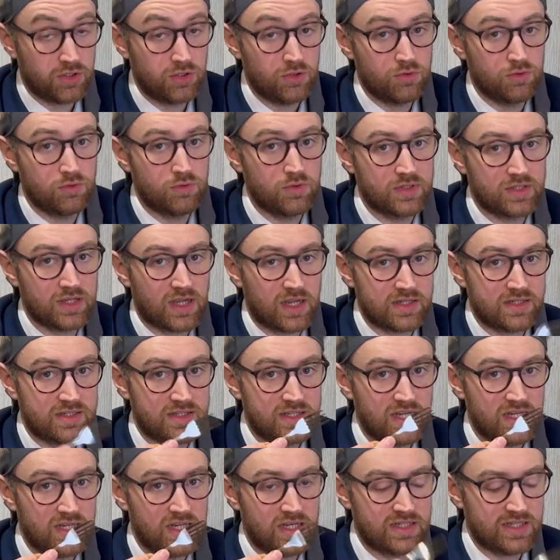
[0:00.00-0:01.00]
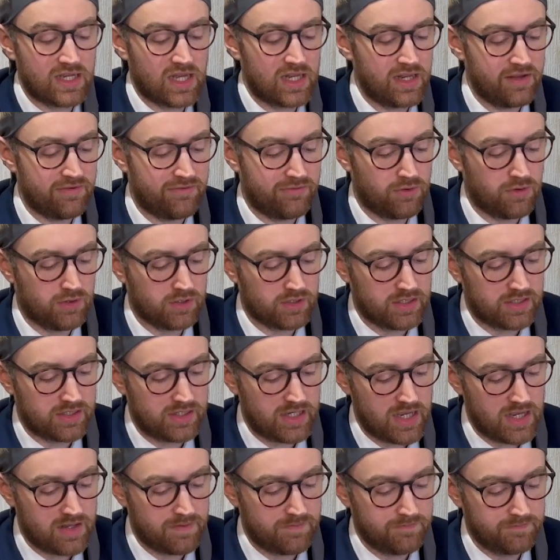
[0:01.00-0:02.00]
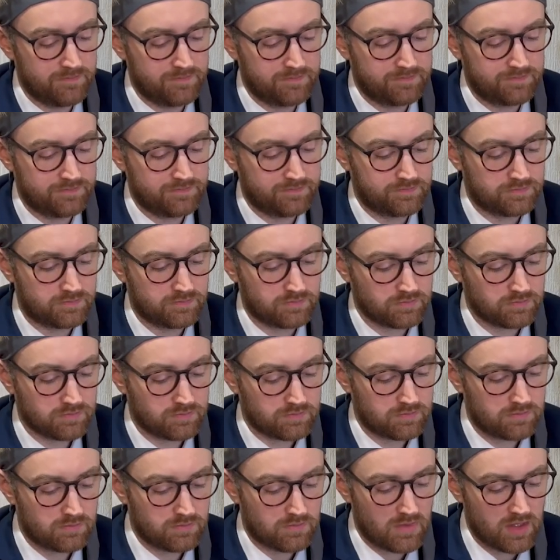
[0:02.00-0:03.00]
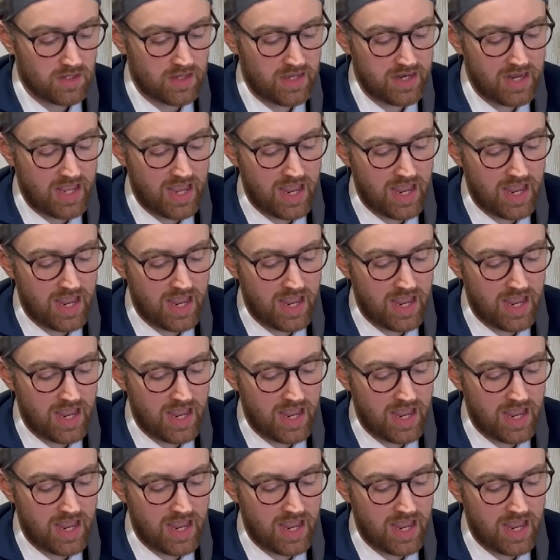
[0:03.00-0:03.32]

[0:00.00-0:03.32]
use our teeny tiny fork again. And